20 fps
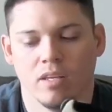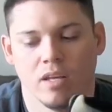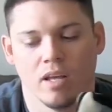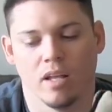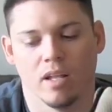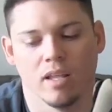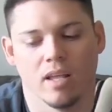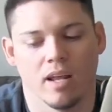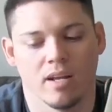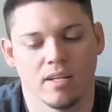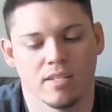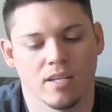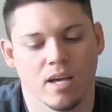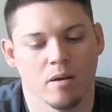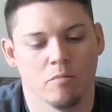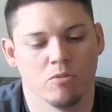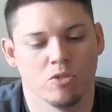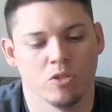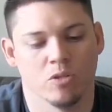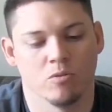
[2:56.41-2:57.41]
a lot of
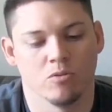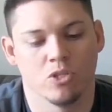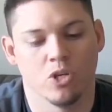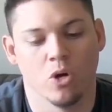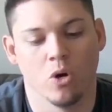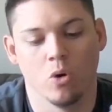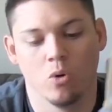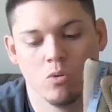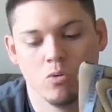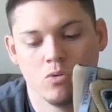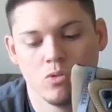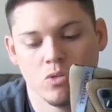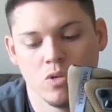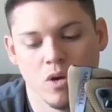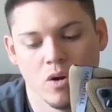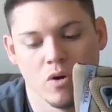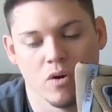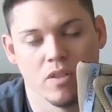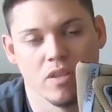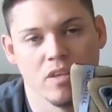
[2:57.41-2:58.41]
times your toes
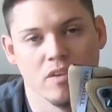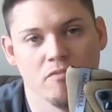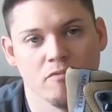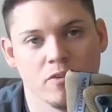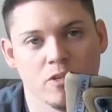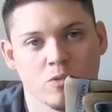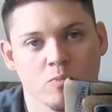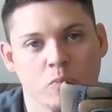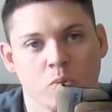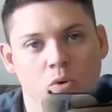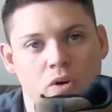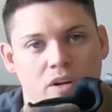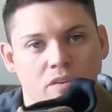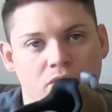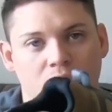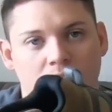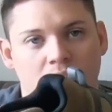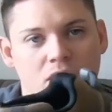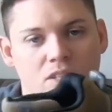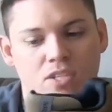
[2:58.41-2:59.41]
are the first point
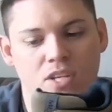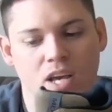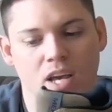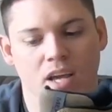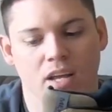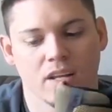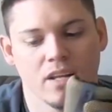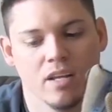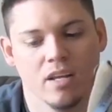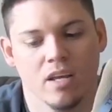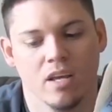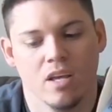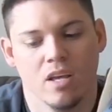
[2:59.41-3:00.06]
of contact.